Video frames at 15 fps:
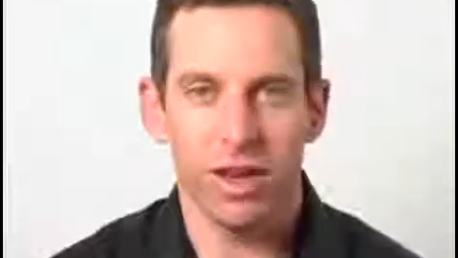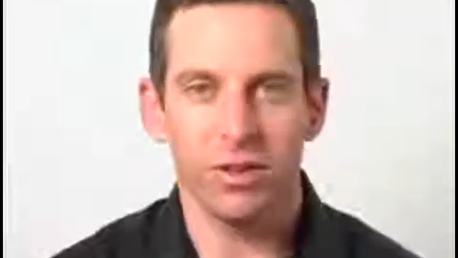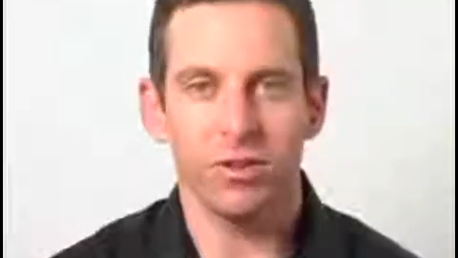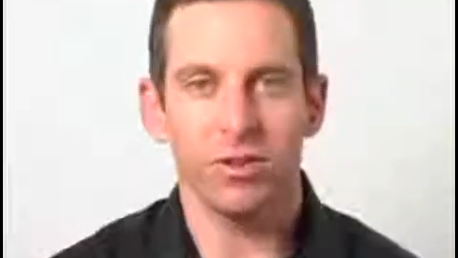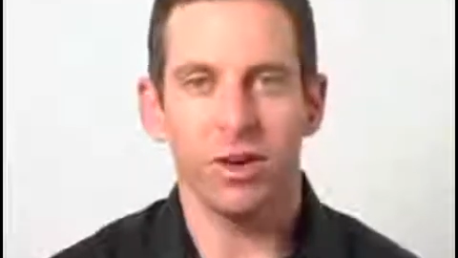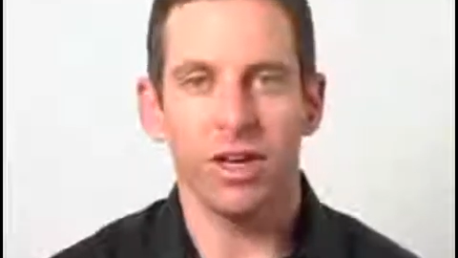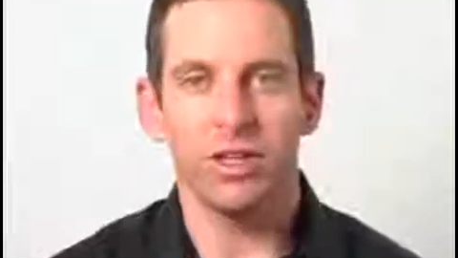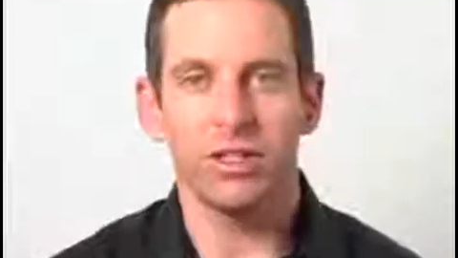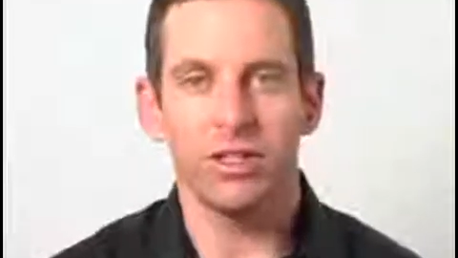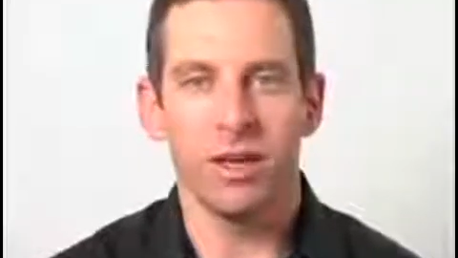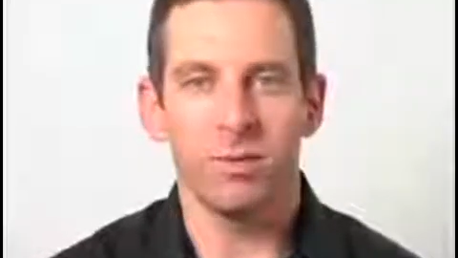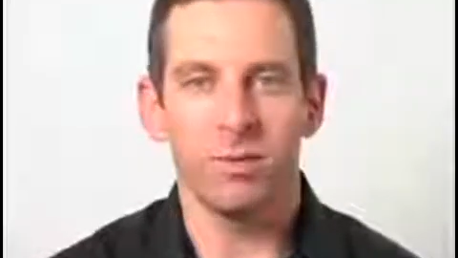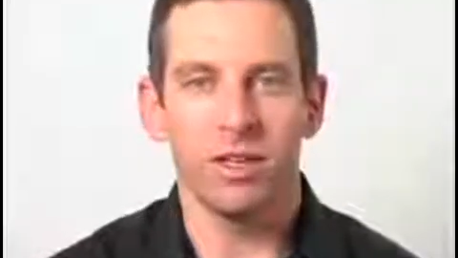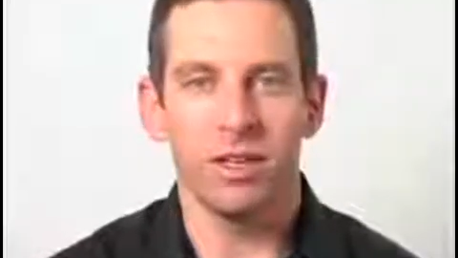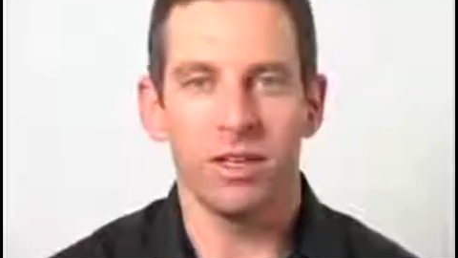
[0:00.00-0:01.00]
how strange and
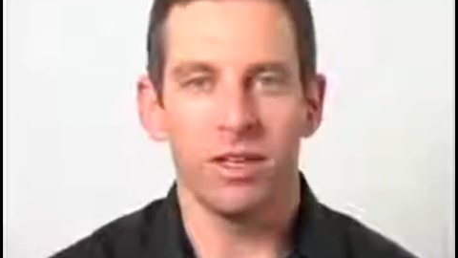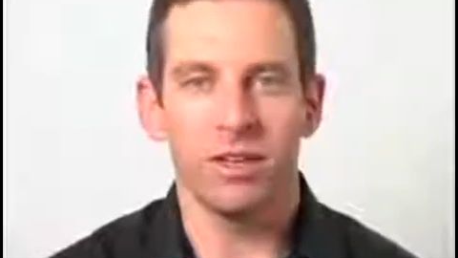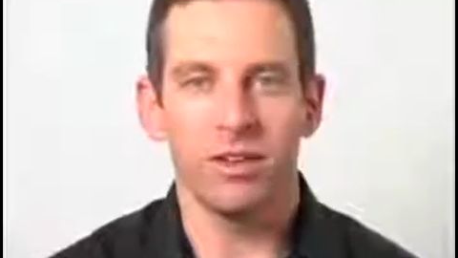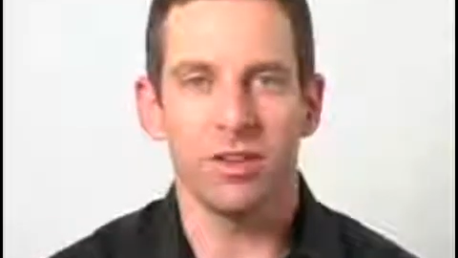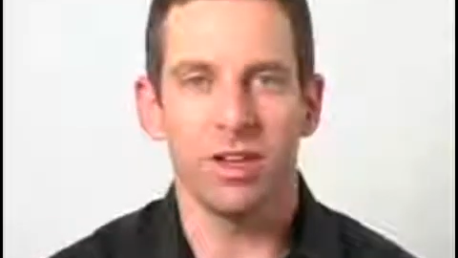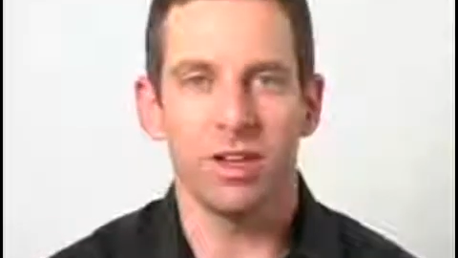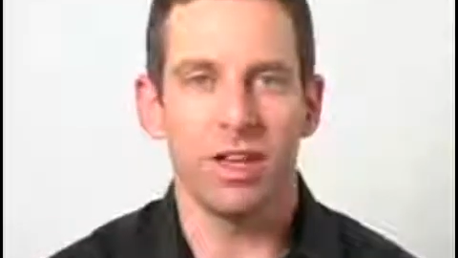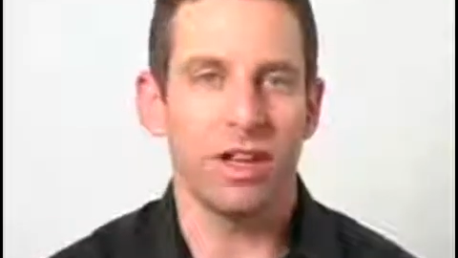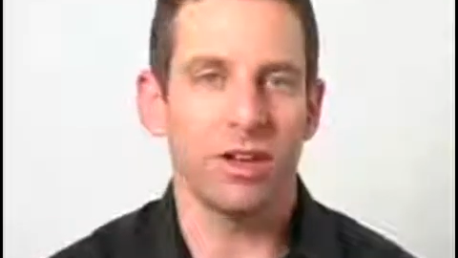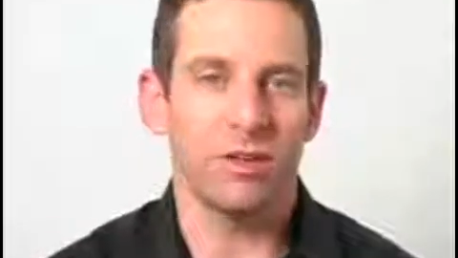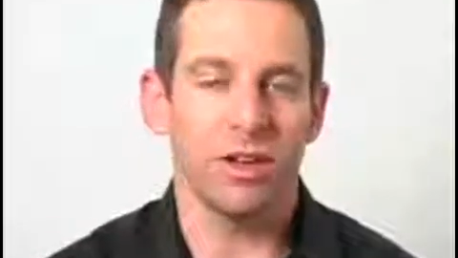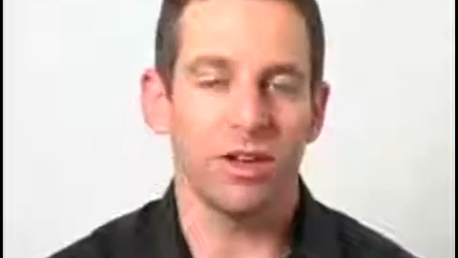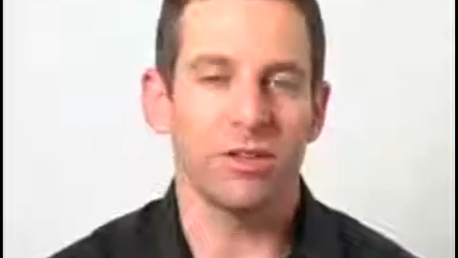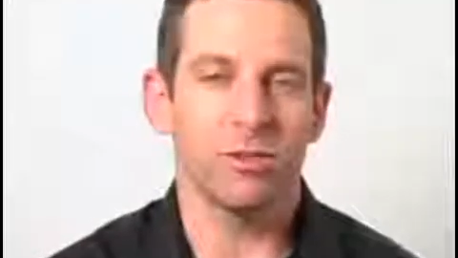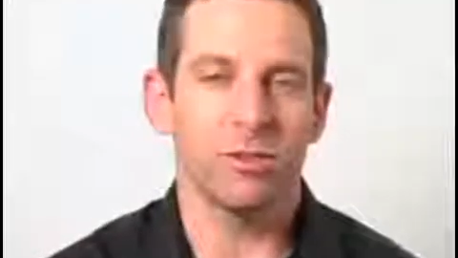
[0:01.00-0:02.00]
empty it is. And it
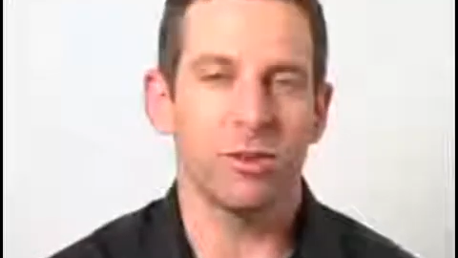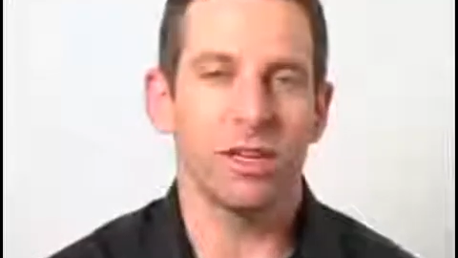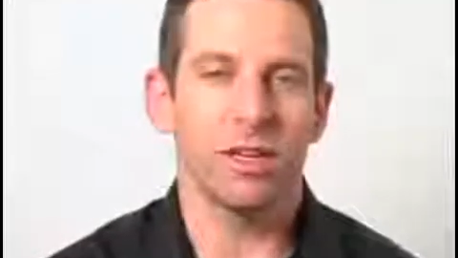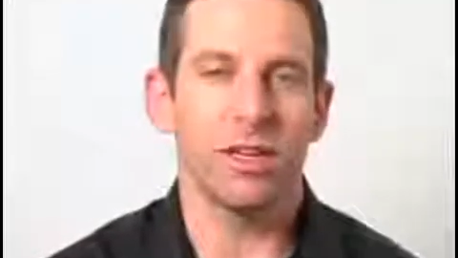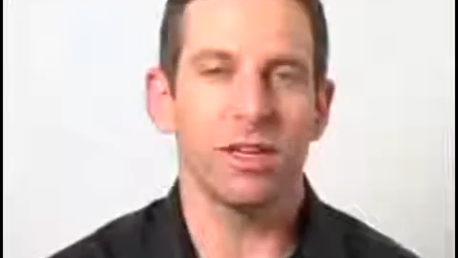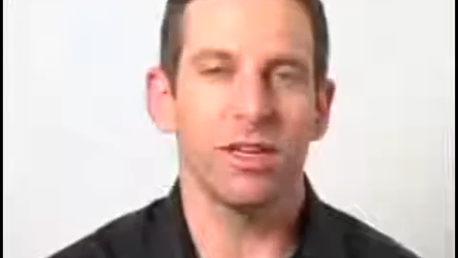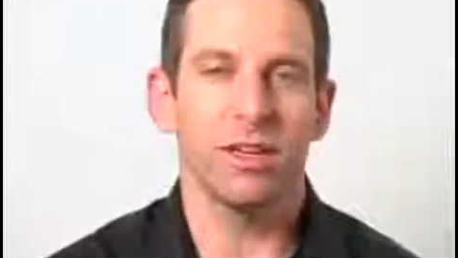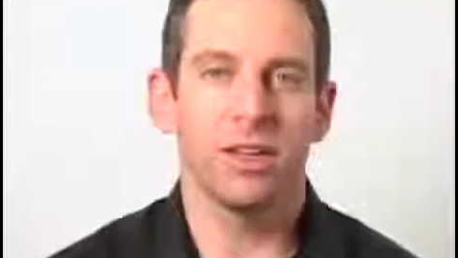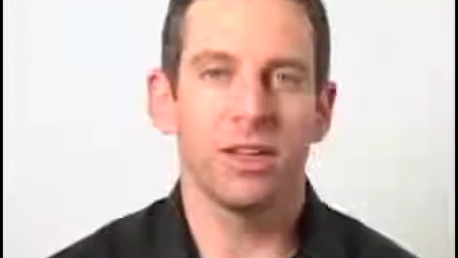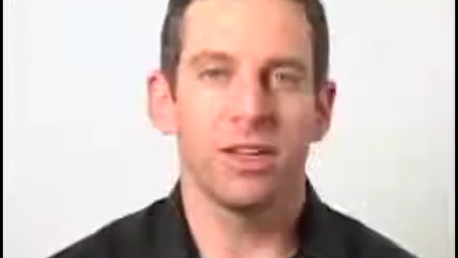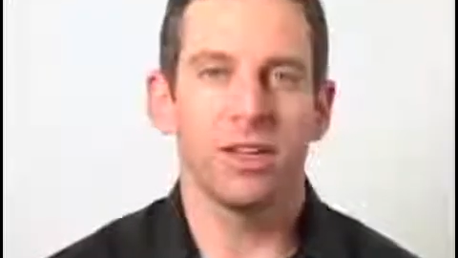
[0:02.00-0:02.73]
does really